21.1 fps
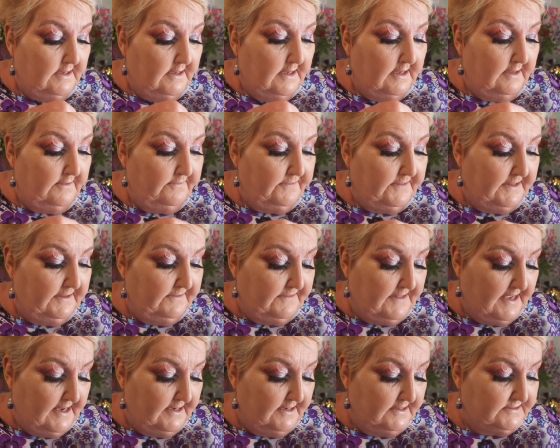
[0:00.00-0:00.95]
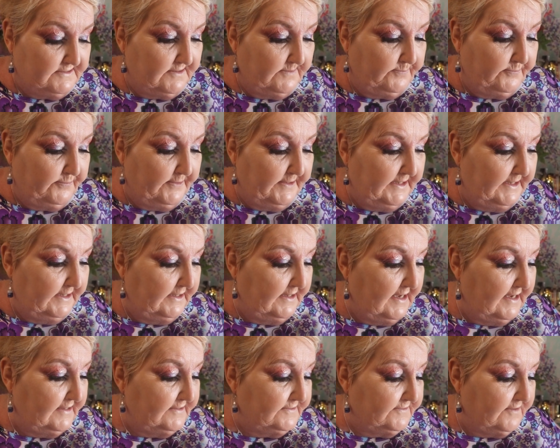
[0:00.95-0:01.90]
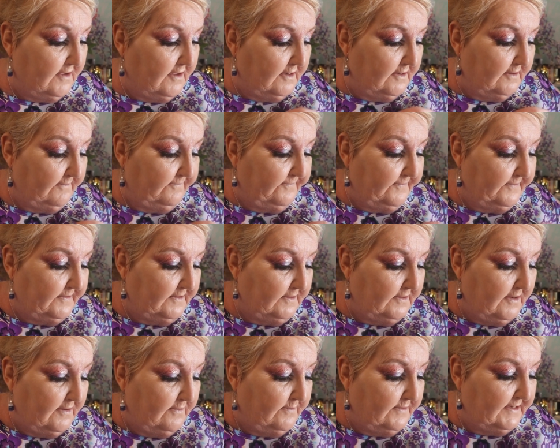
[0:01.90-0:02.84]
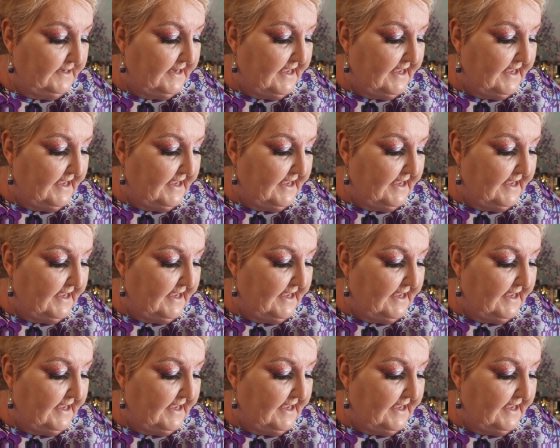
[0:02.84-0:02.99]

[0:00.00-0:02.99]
I think that is a pretty nice color for the lower